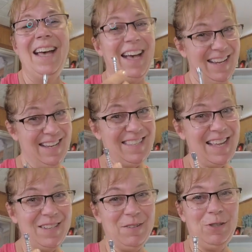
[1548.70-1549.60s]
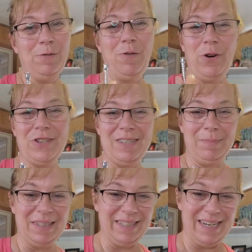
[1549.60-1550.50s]
I guess that's what they're for,
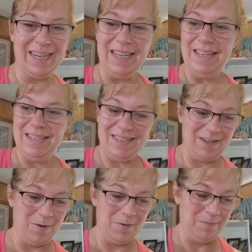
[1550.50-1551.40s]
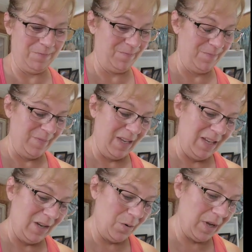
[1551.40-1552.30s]
stability. So,
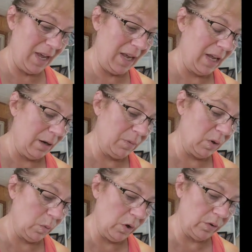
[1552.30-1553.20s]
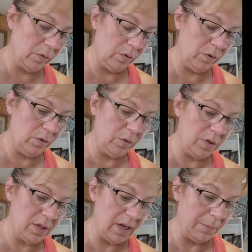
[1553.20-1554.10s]
okay, I'm going to work through
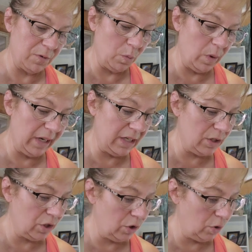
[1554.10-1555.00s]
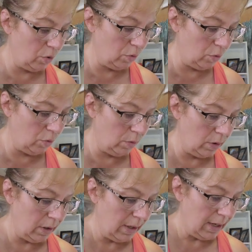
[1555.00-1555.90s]
step 22,
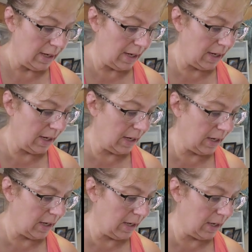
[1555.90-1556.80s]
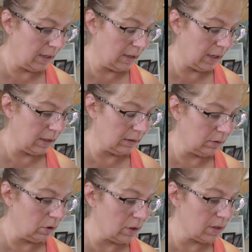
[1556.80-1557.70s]
and it
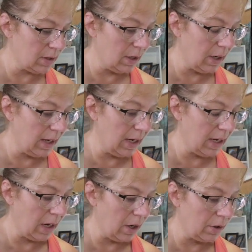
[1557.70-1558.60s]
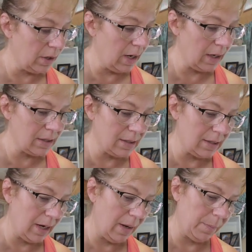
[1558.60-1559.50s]
looks like our next
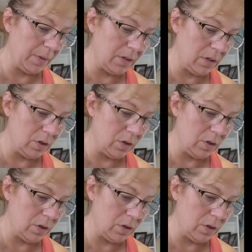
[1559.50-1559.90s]
step is